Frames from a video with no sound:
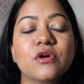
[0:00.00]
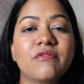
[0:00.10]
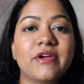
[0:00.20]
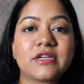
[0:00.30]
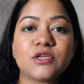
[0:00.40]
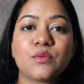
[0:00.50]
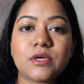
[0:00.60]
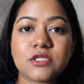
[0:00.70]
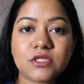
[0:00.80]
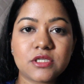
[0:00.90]
to affect your
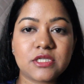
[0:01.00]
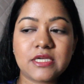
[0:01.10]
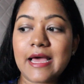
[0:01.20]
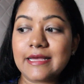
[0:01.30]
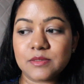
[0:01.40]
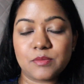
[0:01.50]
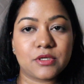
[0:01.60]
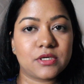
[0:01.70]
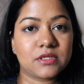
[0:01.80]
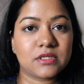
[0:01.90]
virginity as
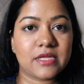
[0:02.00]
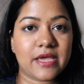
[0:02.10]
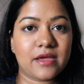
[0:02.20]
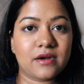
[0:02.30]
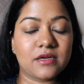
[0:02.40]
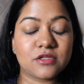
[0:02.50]
per their